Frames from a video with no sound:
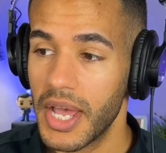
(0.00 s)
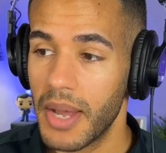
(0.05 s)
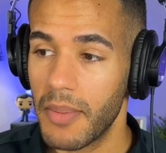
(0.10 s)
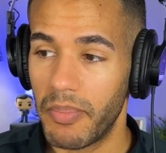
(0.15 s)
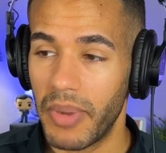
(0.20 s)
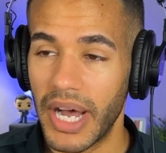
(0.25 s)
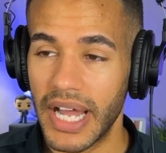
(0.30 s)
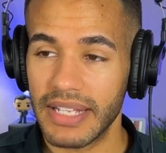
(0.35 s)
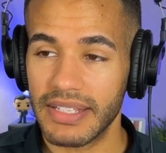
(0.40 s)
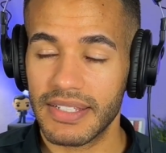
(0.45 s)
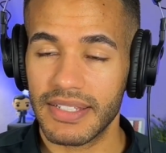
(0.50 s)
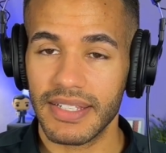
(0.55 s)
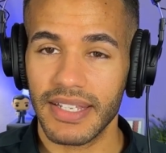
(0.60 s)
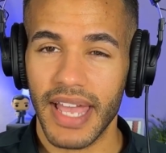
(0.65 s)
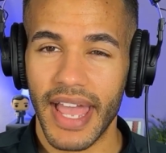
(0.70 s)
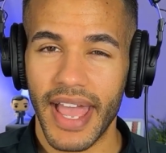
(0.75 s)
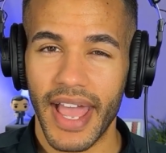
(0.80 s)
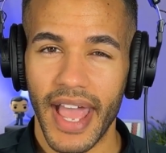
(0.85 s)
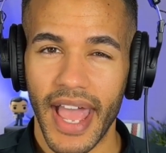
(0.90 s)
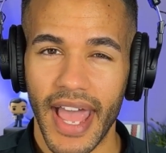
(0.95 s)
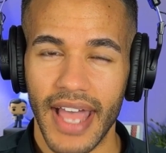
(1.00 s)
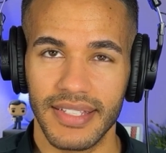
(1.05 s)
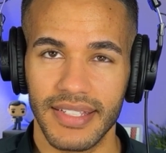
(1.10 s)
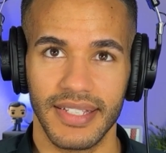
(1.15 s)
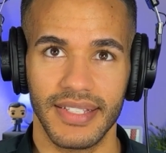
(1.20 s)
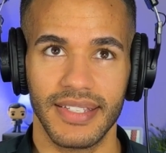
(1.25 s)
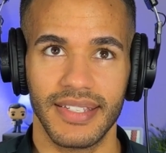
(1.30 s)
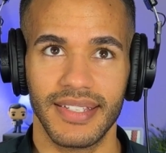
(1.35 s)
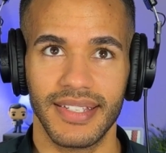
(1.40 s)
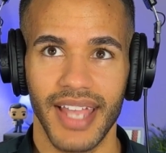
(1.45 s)
But as
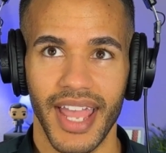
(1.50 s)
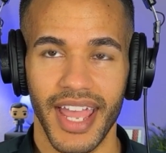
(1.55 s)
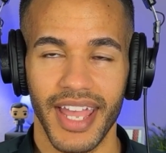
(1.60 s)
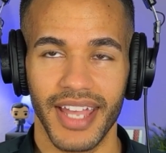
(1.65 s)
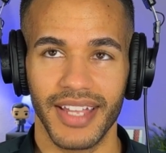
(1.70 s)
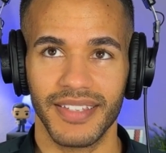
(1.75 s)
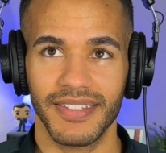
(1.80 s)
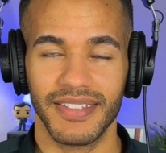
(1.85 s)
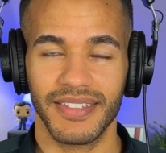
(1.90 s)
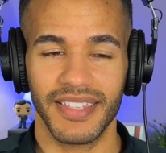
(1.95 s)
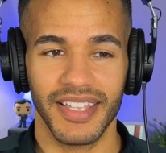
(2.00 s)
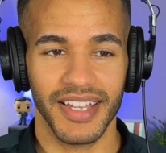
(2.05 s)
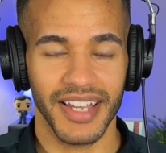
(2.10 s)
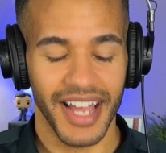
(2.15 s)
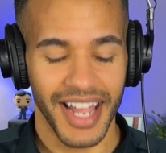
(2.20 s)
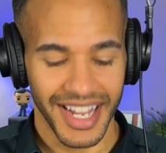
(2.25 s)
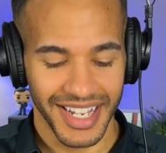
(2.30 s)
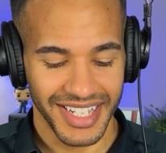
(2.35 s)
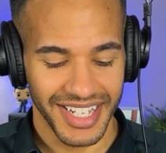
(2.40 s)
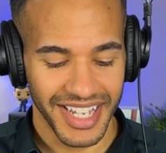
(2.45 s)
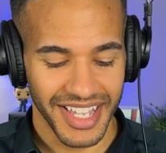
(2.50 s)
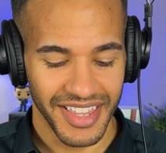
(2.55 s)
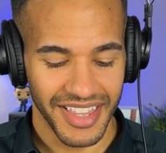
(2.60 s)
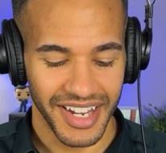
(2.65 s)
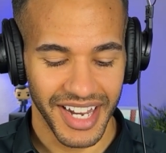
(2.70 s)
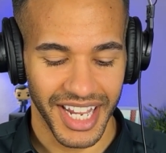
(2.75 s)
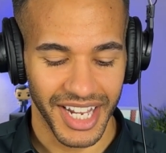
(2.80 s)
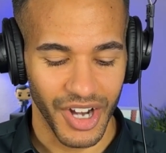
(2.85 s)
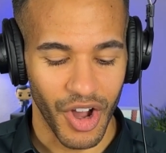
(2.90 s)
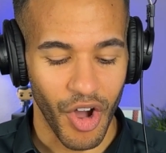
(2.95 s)
it stands, the idea that
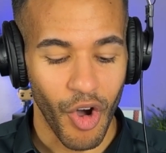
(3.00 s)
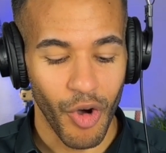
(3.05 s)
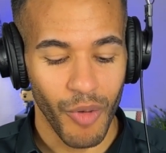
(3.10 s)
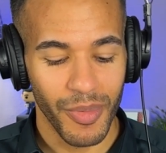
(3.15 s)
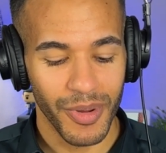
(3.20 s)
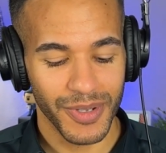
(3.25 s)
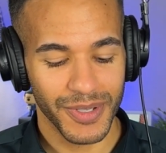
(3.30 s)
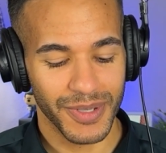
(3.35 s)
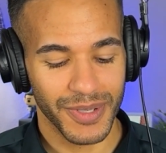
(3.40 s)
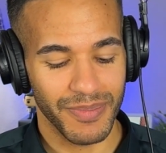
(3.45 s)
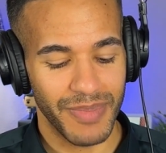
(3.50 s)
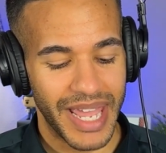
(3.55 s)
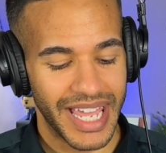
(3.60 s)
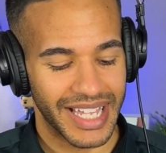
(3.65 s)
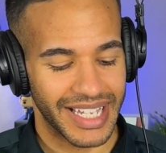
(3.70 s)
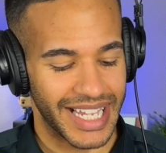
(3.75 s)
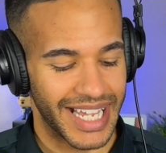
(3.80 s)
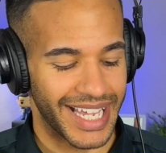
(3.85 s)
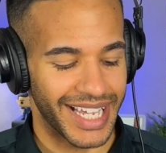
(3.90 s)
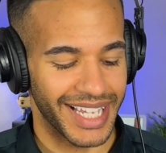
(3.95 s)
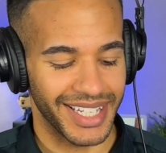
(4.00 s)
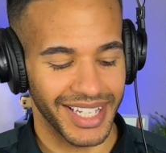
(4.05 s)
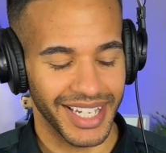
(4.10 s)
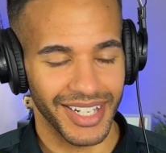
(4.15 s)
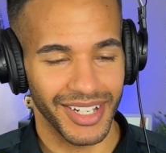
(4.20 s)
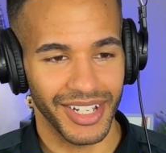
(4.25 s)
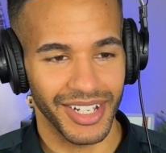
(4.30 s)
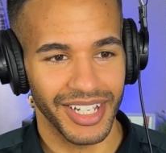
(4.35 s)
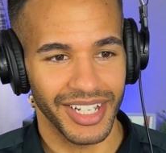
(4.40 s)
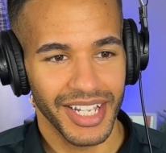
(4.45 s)
I can almost make like a
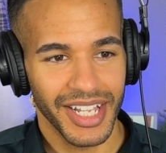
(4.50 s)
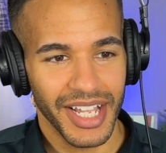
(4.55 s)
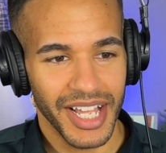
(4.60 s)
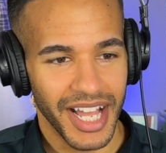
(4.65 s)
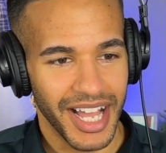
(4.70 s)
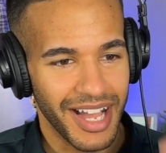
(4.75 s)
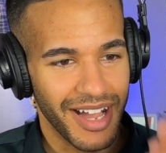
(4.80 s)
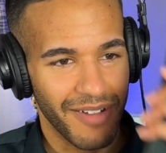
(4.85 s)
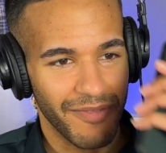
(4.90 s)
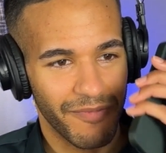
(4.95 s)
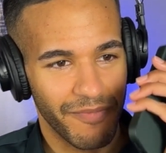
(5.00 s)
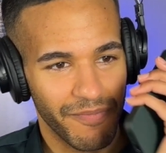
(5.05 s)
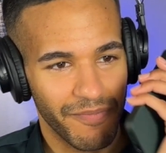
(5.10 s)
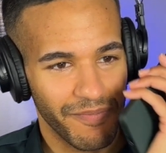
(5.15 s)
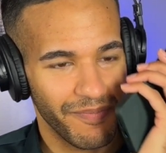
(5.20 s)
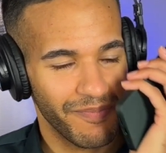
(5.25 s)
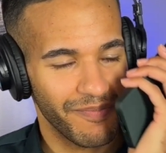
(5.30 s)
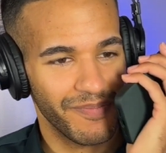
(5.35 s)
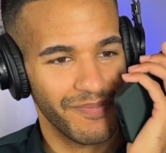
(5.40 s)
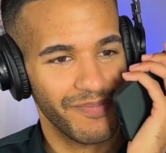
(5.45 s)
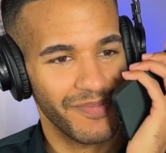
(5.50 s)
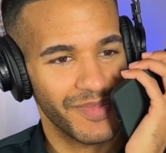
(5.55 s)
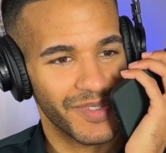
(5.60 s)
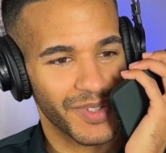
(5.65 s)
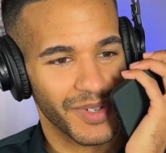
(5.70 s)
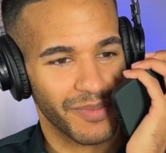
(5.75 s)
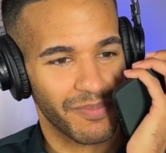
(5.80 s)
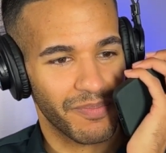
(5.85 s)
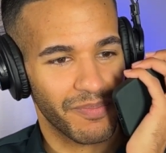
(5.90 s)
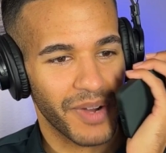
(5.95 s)
little uh,
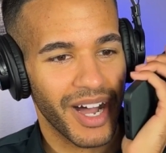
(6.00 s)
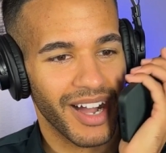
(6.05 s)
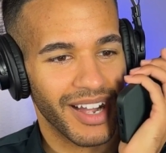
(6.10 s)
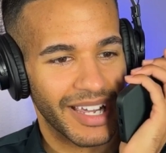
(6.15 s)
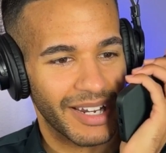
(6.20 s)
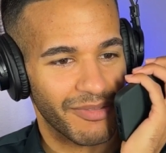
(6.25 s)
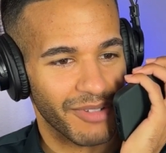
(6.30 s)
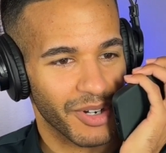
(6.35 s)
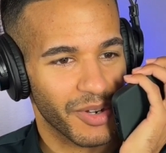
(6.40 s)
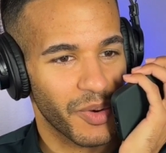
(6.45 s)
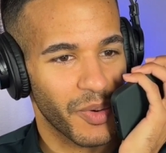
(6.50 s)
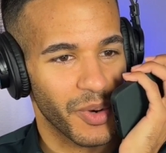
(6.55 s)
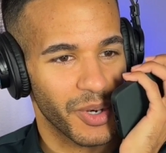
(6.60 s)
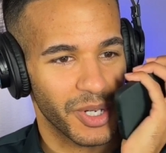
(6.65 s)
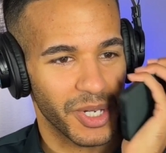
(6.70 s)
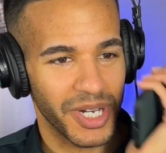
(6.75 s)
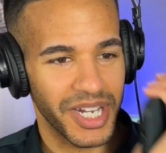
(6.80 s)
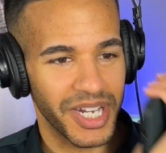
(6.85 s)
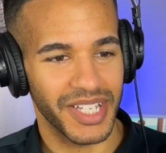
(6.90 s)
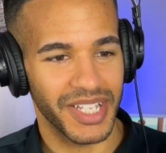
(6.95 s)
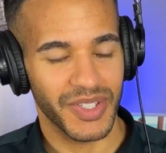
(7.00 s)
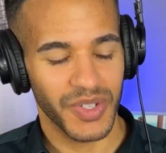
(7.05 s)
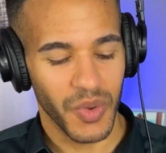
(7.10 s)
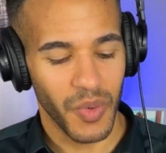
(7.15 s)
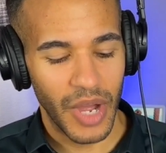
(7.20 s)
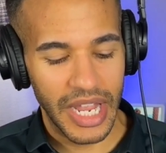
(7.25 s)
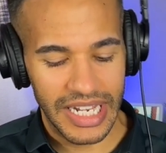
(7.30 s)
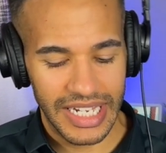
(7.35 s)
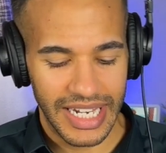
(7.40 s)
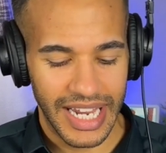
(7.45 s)
sort of pocket recorder is
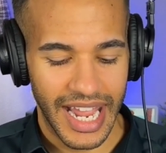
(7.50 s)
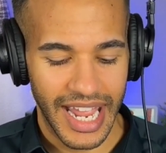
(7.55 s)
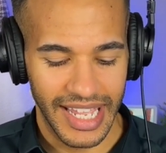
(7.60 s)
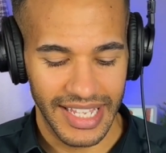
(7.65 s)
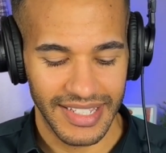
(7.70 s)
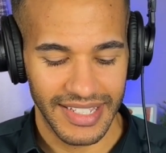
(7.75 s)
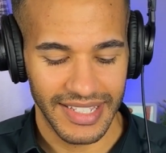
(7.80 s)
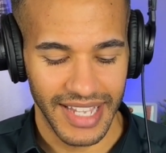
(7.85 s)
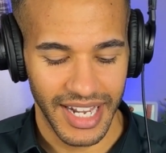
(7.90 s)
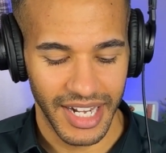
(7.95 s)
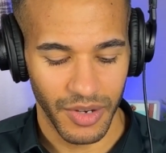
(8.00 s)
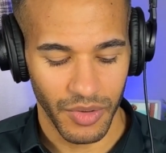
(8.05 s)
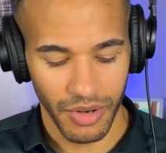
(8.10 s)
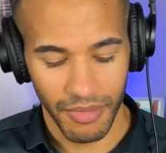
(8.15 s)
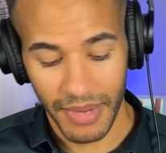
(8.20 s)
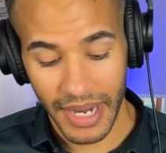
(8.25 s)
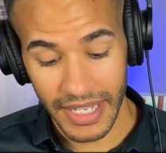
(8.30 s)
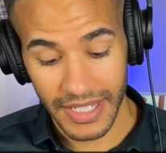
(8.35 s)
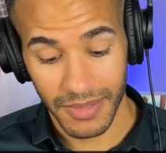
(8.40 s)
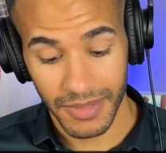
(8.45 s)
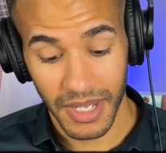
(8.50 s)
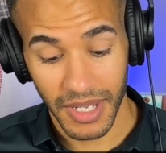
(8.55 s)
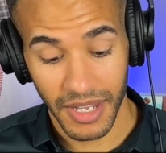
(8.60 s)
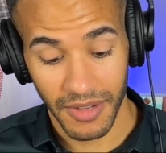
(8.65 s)
quite nice and it mm-hmm. reminds mm-hmm.